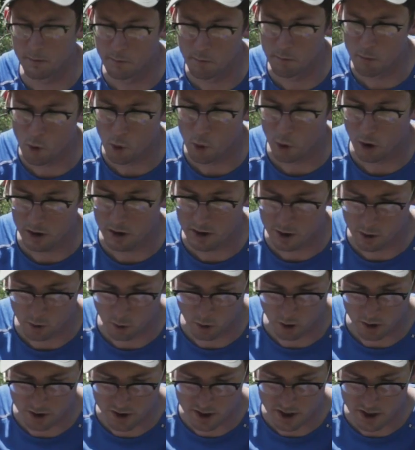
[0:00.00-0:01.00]
more
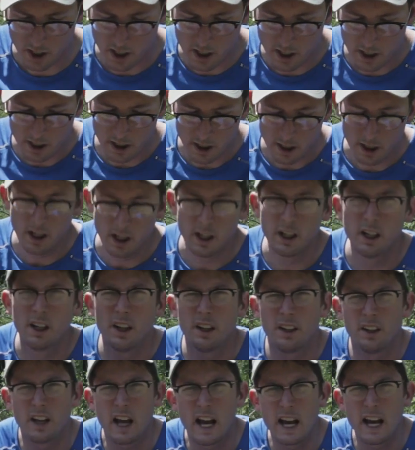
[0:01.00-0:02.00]
towards
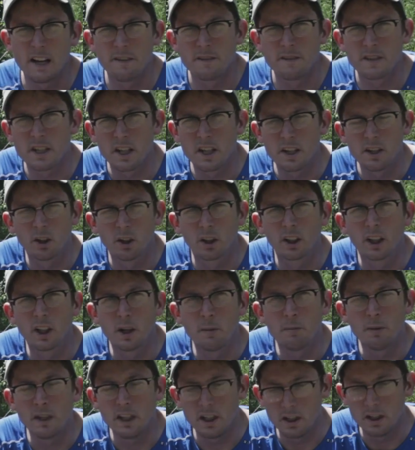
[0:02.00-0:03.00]
knives that you're going to
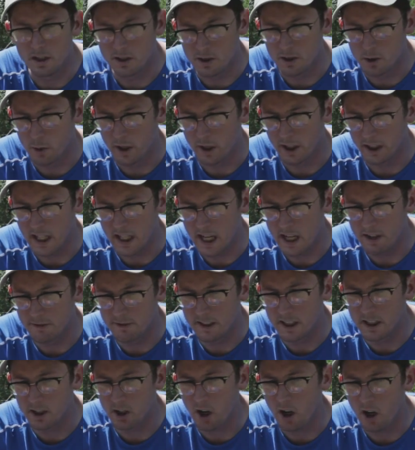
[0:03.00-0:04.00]
be doing
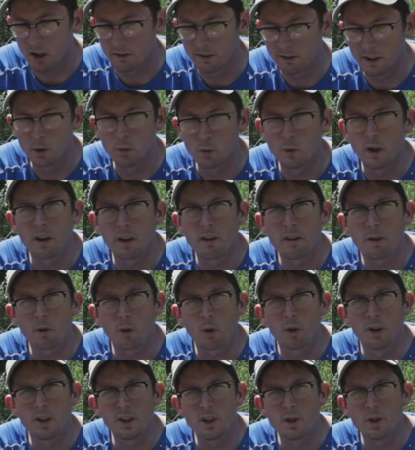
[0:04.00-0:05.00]
heavy carving with
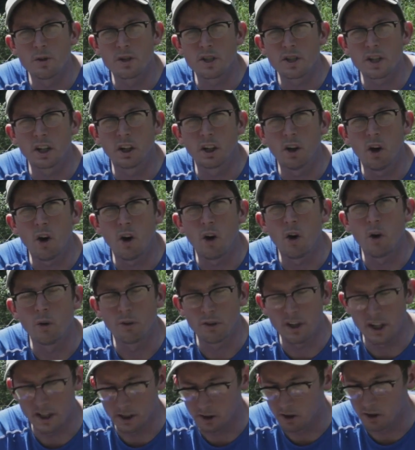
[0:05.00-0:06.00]
or using all
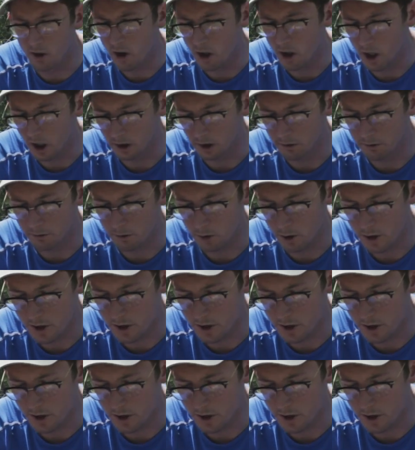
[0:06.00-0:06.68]
day long for a